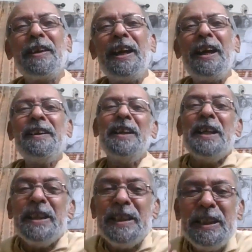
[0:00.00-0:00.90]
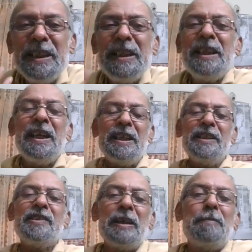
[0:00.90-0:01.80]
and he
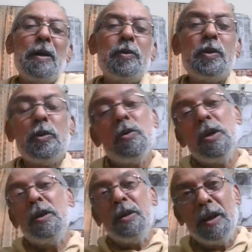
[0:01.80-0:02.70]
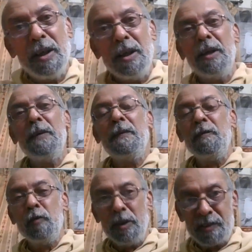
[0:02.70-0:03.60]
is about to
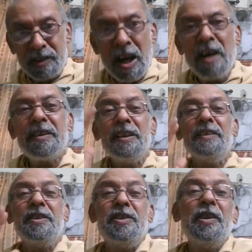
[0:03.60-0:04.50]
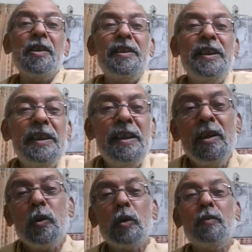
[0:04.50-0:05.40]
uh, start the journey
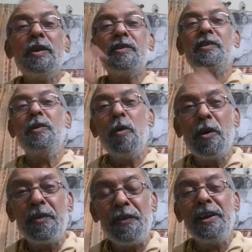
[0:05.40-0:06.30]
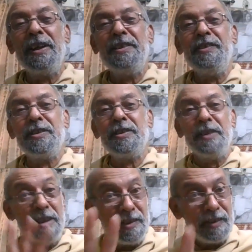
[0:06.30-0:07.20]
towards God realization.
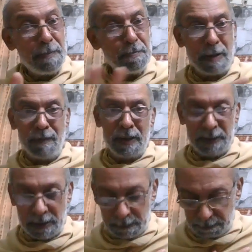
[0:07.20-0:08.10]
He is a Pravartaka.